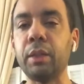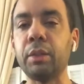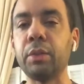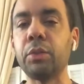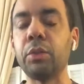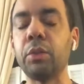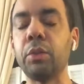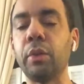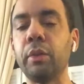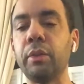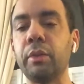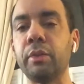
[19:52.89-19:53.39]

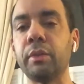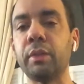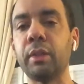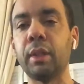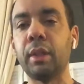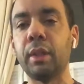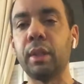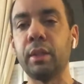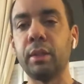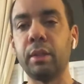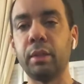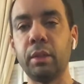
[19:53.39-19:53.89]
So
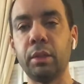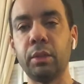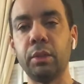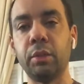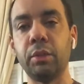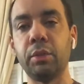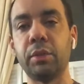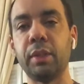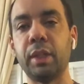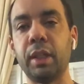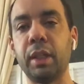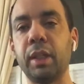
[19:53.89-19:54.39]
instead, you
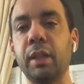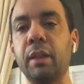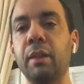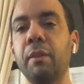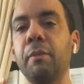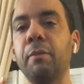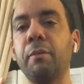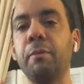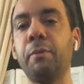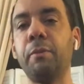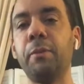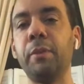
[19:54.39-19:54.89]
sing
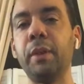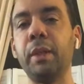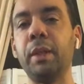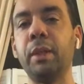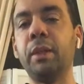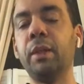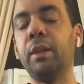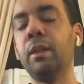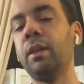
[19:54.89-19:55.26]
fi.